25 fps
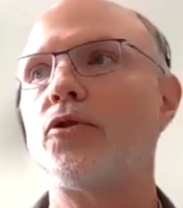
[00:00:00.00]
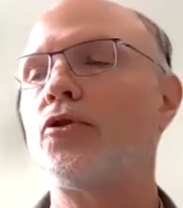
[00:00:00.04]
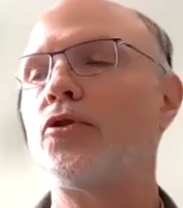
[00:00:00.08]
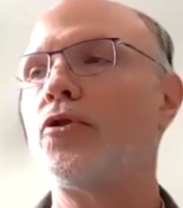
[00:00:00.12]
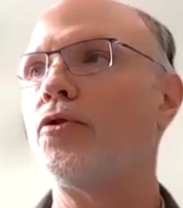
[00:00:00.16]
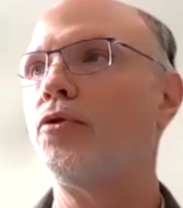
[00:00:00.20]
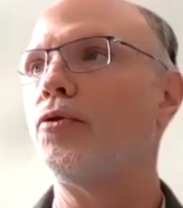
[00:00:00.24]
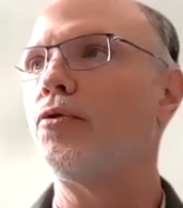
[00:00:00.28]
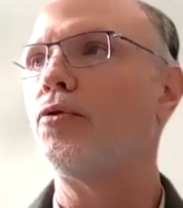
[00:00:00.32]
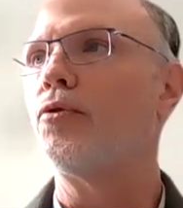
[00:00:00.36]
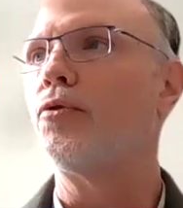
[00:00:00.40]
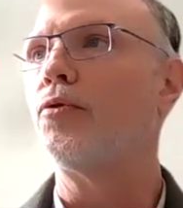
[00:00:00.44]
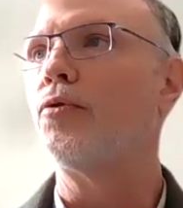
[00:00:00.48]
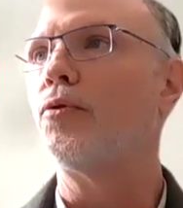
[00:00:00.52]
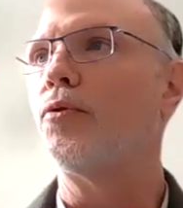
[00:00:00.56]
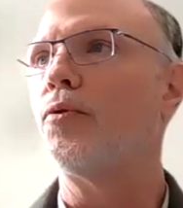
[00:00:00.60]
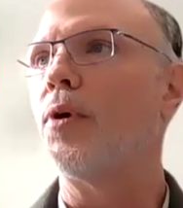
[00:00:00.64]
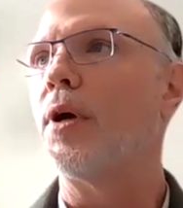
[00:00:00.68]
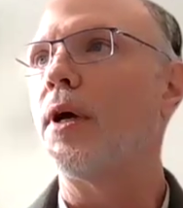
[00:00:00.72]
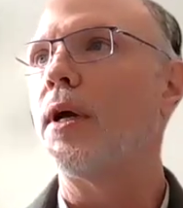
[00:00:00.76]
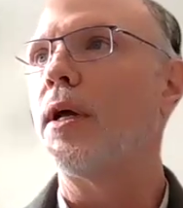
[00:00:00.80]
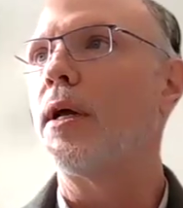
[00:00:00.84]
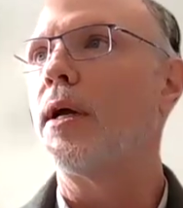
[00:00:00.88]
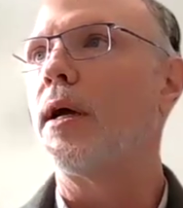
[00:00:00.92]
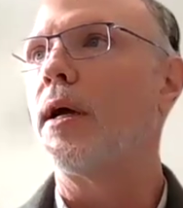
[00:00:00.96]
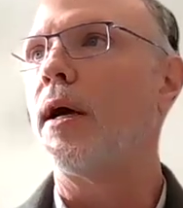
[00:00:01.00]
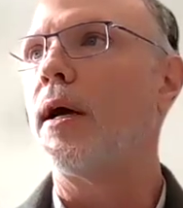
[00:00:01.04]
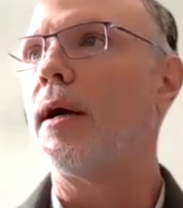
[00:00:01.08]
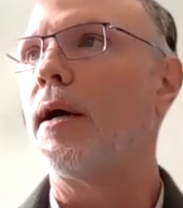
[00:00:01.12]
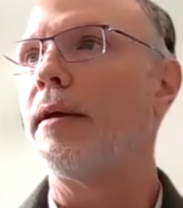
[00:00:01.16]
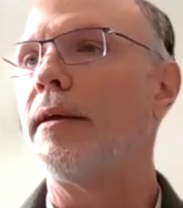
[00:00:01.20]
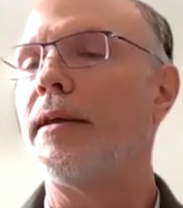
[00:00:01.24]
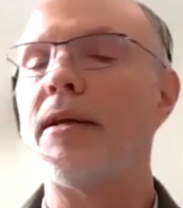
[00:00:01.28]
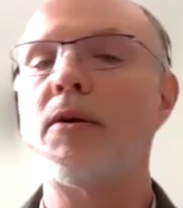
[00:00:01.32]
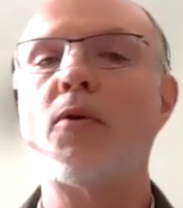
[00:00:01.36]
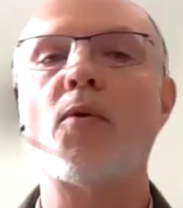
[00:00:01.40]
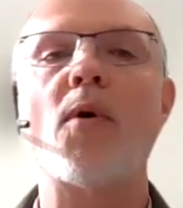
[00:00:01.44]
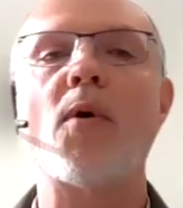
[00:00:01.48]
to
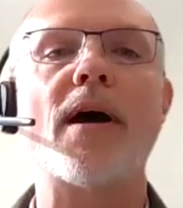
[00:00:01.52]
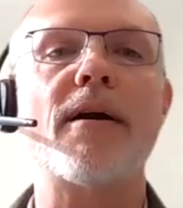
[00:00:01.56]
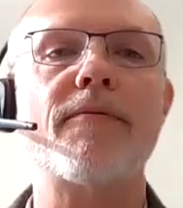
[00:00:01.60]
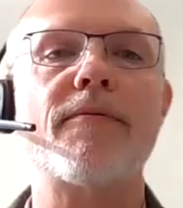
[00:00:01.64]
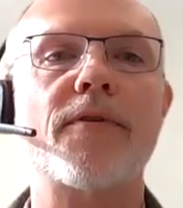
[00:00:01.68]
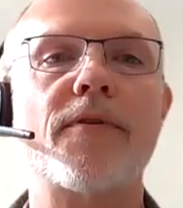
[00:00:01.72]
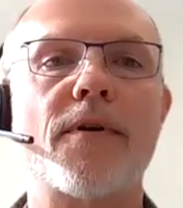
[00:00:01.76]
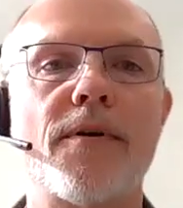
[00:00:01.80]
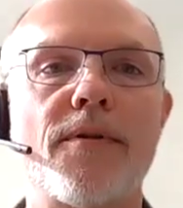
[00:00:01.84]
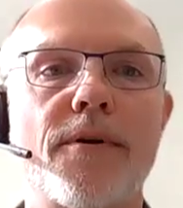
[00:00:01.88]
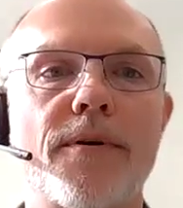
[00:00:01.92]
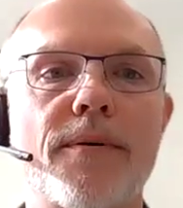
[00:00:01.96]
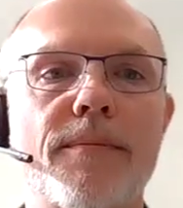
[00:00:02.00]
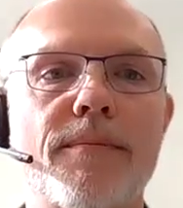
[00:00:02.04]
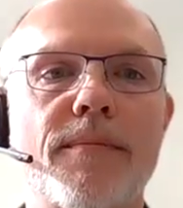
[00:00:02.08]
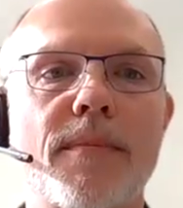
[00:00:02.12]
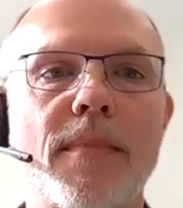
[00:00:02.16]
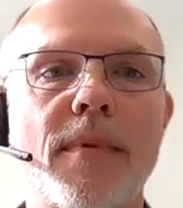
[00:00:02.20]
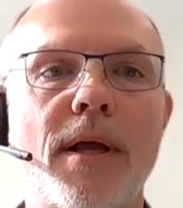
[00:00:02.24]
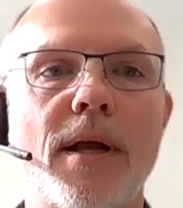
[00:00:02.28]
inquire further.